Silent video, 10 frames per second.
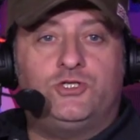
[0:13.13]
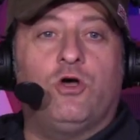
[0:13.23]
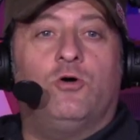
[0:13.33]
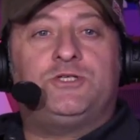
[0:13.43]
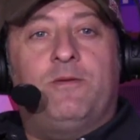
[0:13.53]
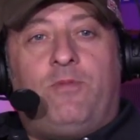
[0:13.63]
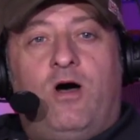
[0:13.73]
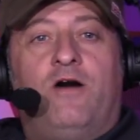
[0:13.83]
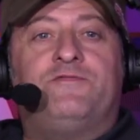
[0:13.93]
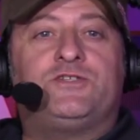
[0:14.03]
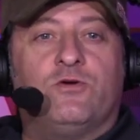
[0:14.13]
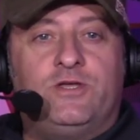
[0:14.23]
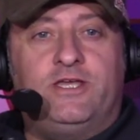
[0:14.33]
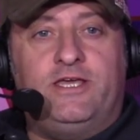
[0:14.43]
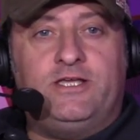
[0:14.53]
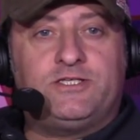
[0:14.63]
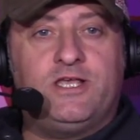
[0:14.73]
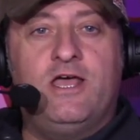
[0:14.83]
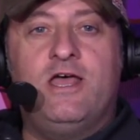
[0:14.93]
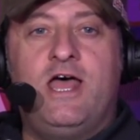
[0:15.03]
Joe Hozempa of Stogie Geeks,
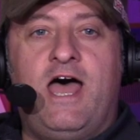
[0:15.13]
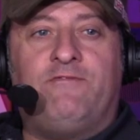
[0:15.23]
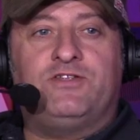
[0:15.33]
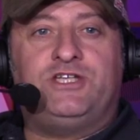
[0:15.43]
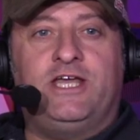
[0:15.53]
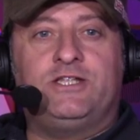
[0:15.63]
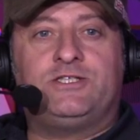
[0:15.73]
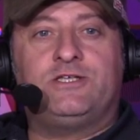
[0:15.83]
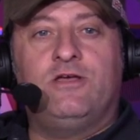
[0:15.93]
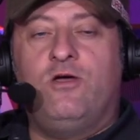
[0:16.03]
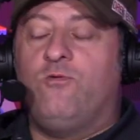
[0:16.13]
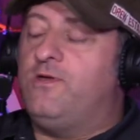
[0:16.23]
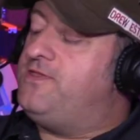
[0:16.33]
have the chance with